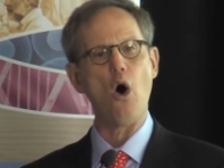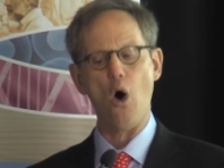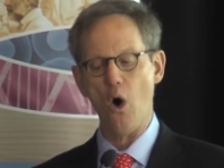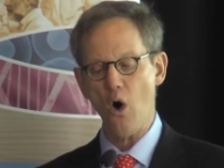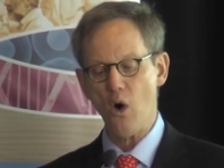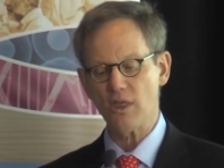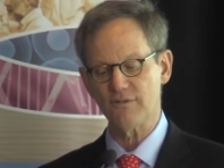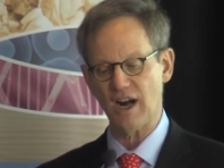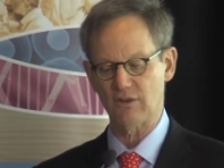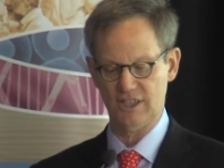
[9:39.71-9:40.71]
all
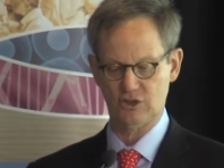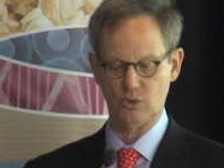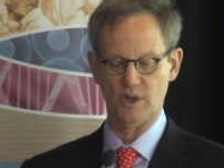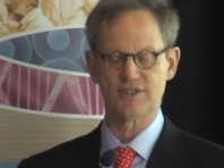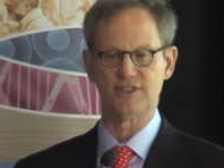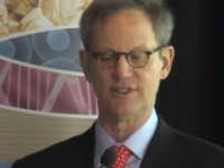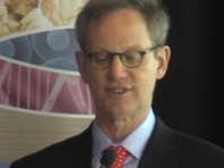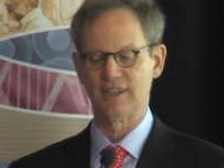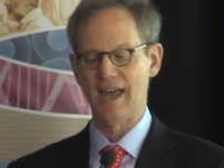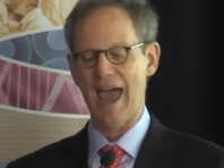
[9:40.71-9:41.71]
of our
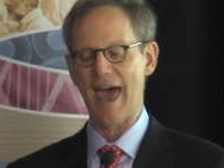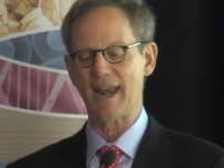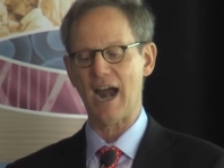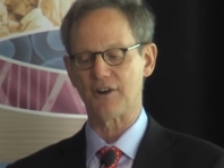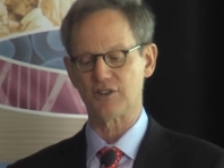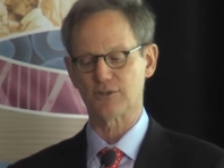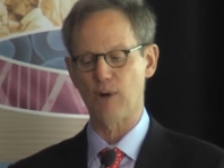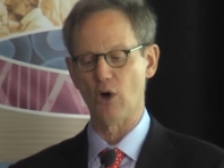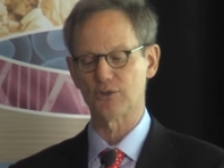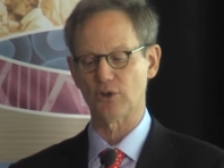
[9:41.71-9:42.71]
resources at our
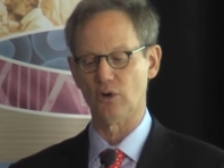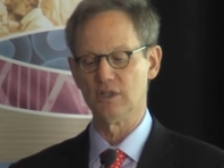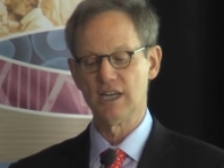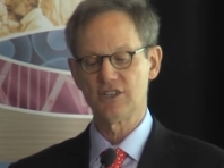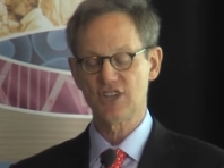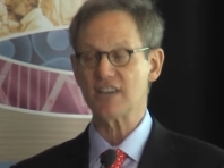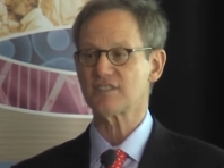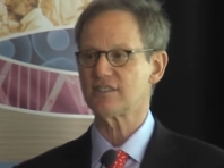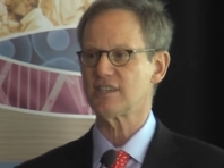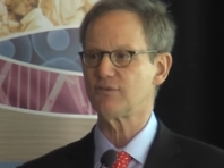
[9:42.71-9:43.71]
disposal, just
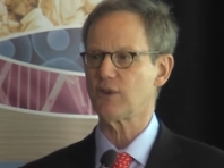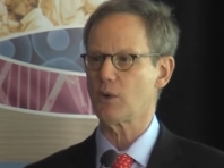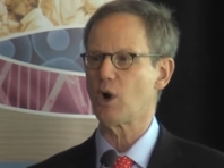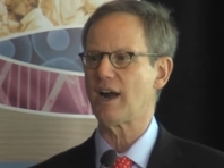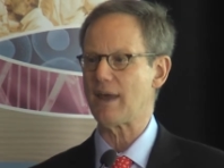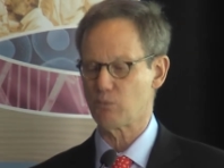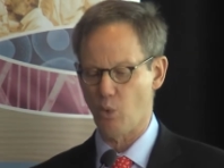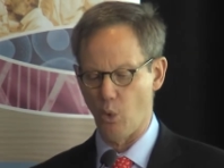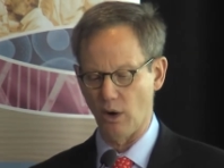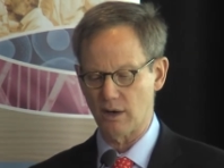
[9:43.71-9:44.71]
as if we were at
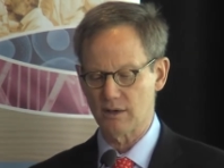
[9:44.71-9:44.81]
war.